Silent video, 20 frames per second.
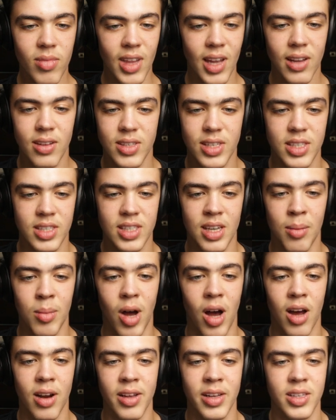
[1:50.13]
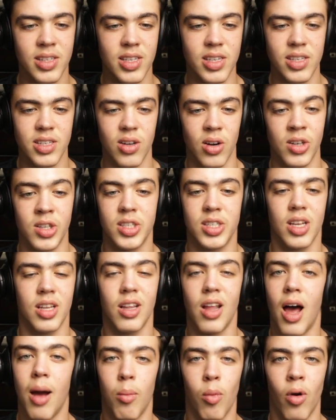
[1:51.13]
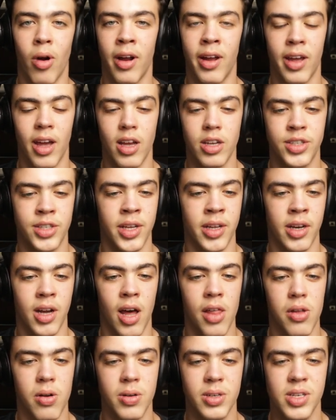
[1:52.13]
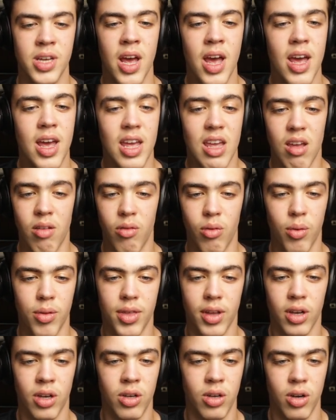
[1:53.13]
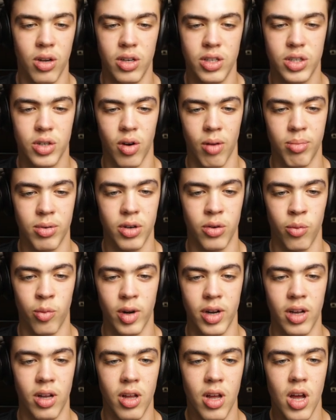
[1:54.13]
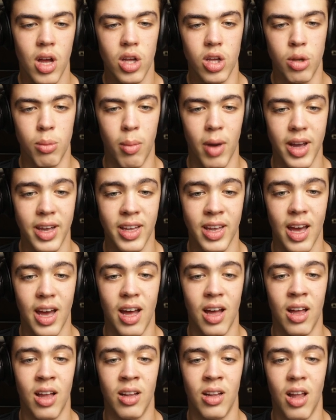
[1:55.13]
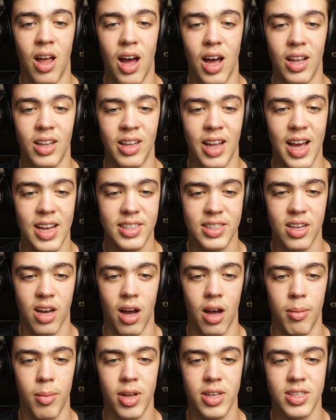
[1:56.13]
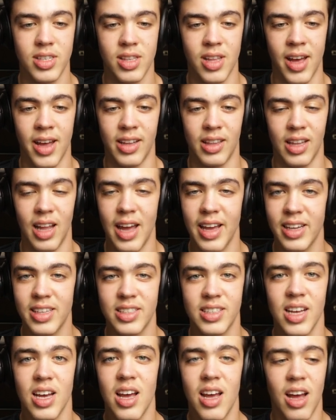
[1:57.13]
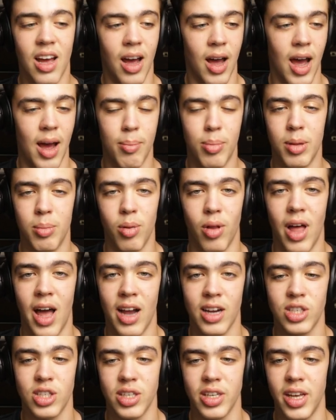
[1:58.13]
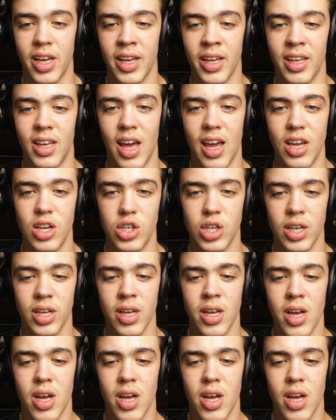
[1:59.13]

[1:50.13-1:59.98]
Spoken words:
you see some audiences are just a lot more engaged than others. Even with a good scripted reel, you might get a lot less comments than likes, people actually engaging.